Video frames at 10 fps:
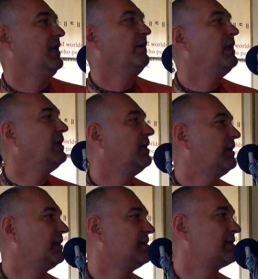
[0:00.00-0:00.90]

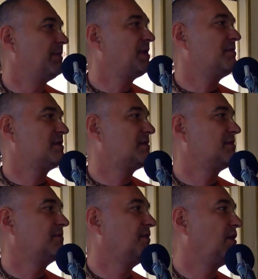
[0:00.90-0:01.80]
Even
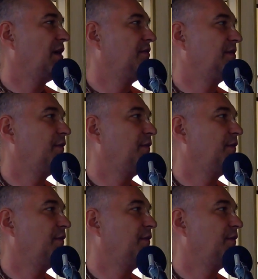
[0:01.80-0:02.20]
sometimes you have a